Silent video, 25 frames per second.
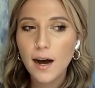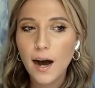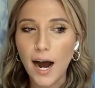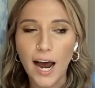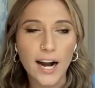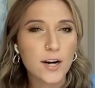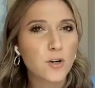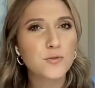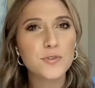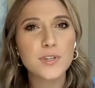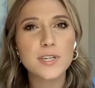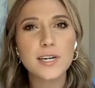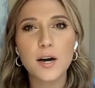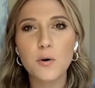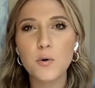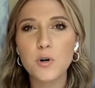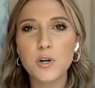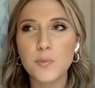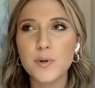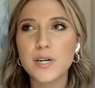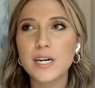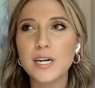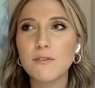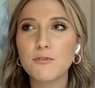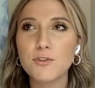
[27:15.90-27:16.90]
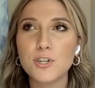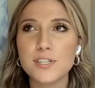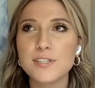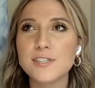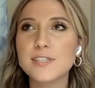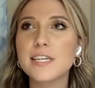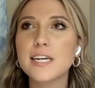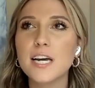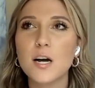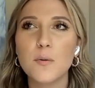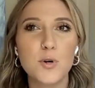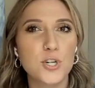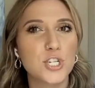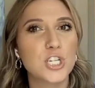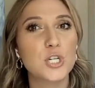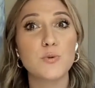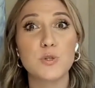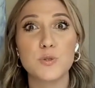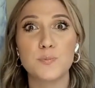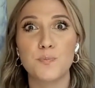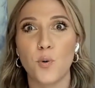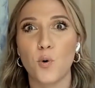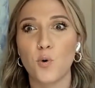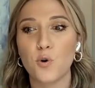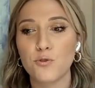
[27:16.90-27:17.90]
I don't think I would have been able to see how much he
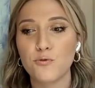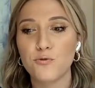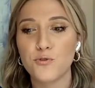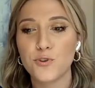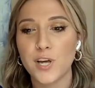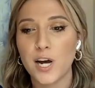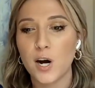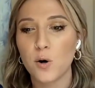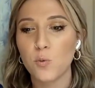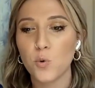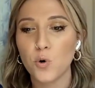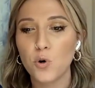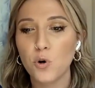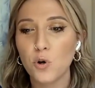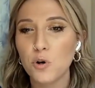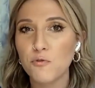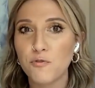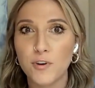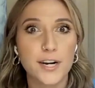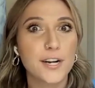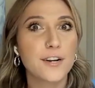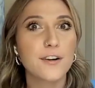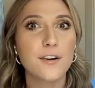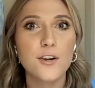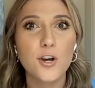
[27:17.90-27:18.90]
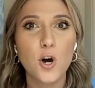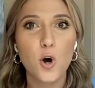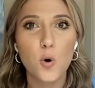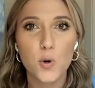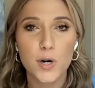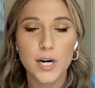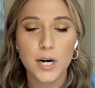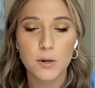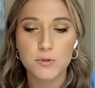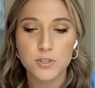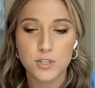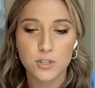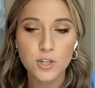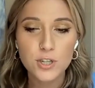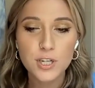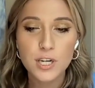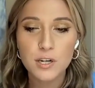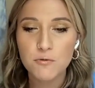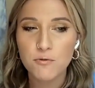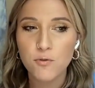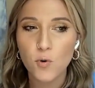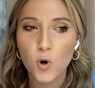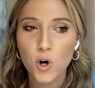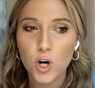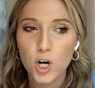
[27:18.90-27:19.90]
was born for that role if I didn't know what I was
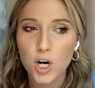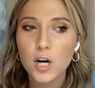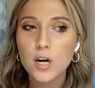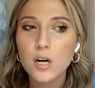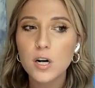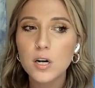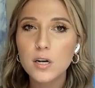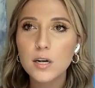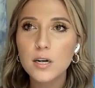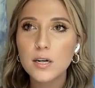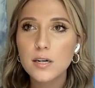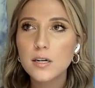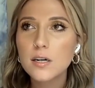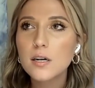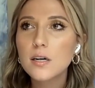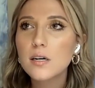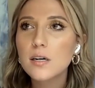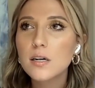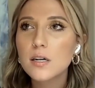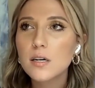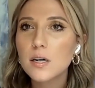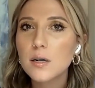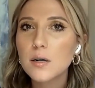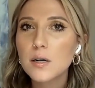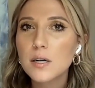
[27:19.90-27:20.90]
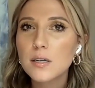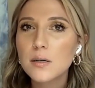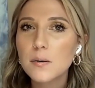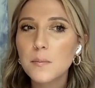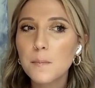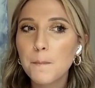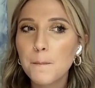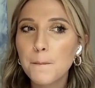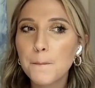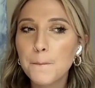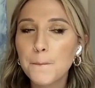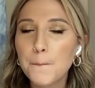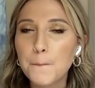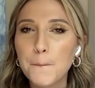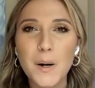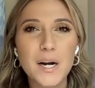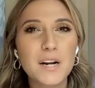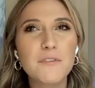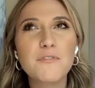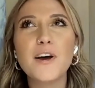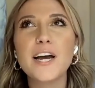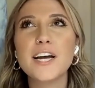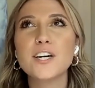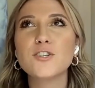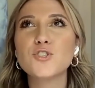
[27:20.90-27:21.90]
looking for. But
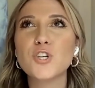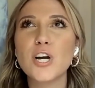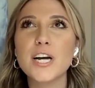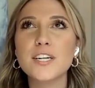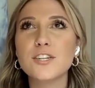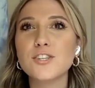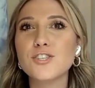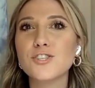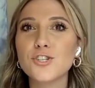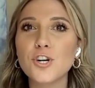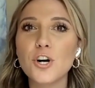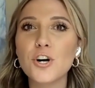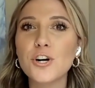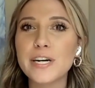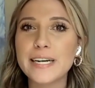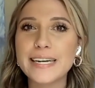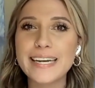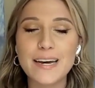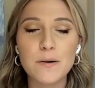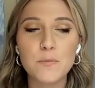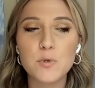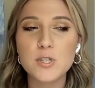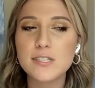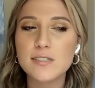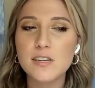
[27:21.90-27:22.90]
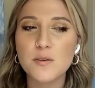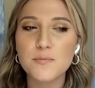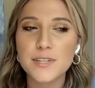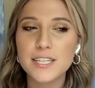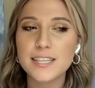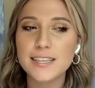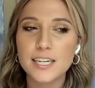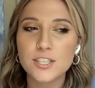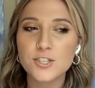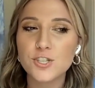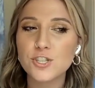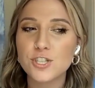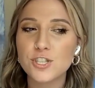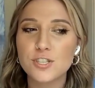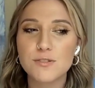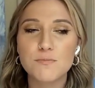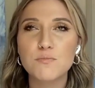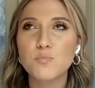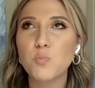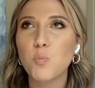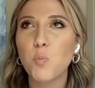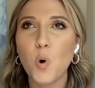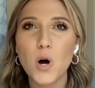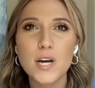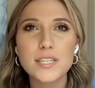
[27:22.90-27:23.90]
if I had tried to start again with something that just
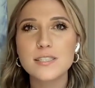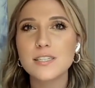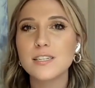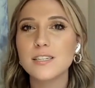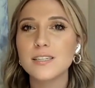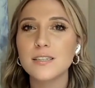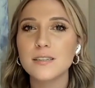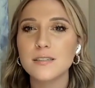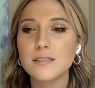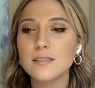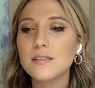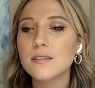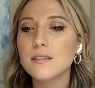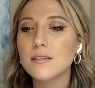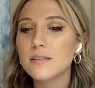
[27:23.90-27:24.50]
wasn't